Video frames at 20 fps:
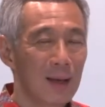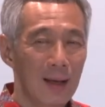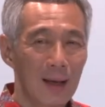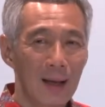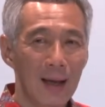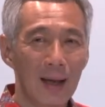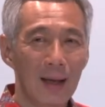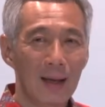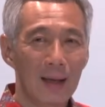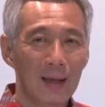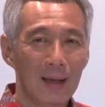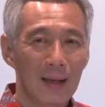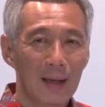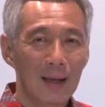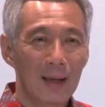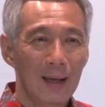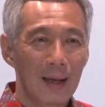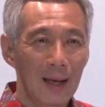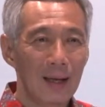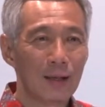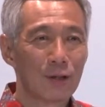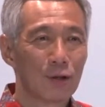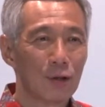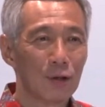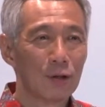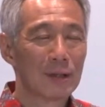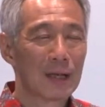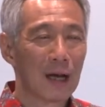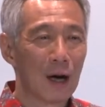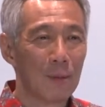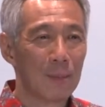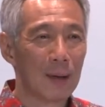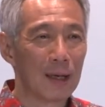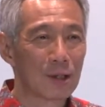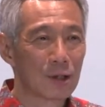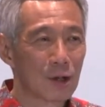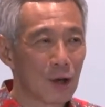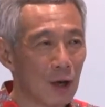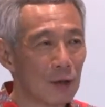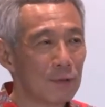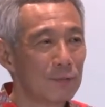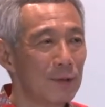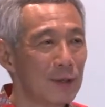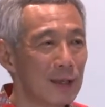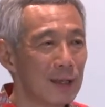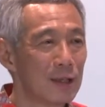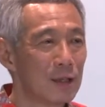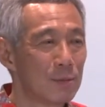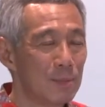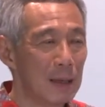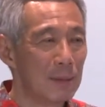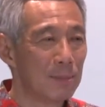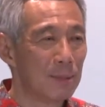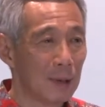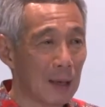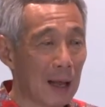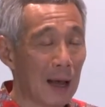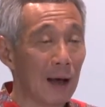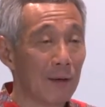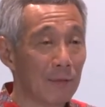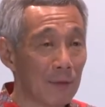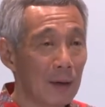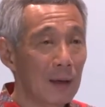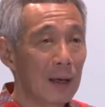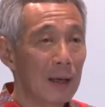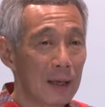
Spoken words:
It shows how much confidence people have.